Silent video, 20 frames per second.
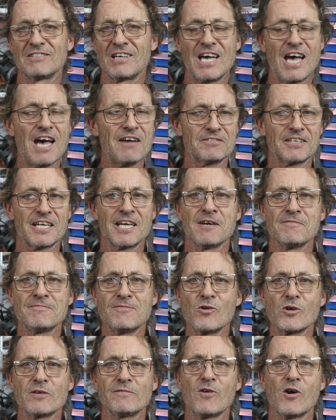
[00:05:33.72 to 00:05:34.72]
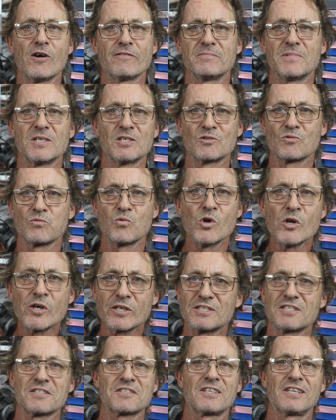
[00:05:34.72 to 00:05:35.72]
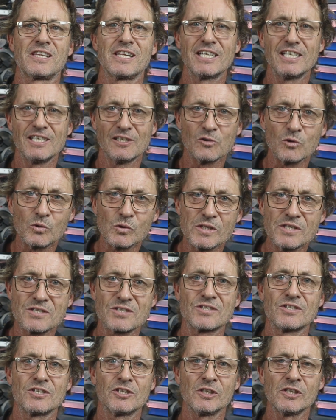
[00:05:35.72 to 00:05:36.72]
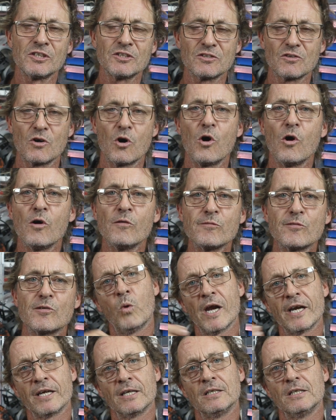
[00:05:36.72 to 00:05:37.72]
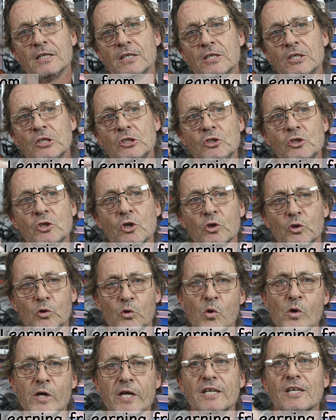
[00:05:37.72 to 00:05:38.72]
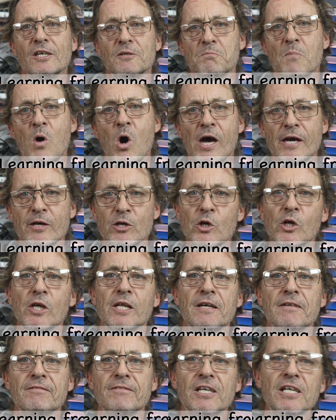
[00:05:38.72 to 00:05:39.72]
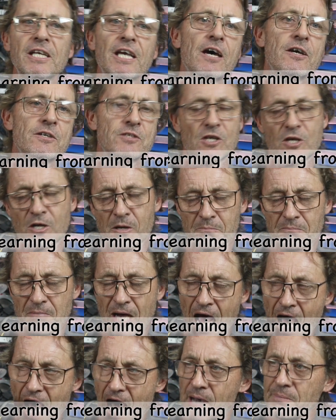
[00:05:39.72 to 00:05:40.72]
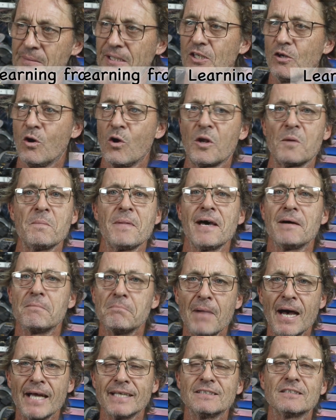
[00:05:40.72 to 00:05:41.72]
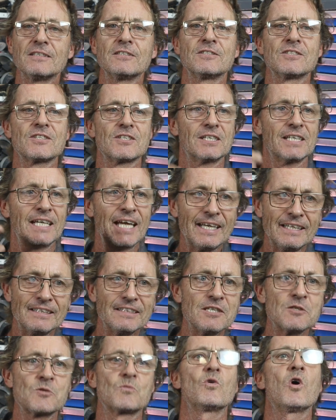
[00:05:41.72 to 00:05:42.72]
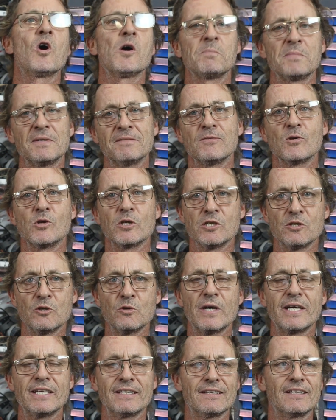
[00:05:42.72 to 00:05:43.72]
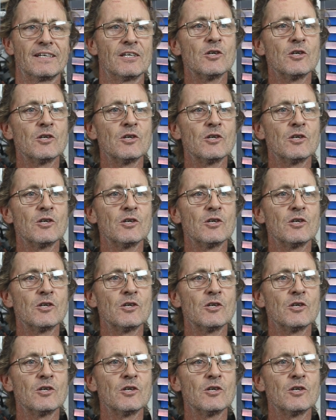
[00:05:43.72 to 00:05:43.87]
half an hour, 45 minutes work just cleaning all this sealant off. When you're looking at my earlier videos and I'm harping on about maintenance and getting this right before you do anything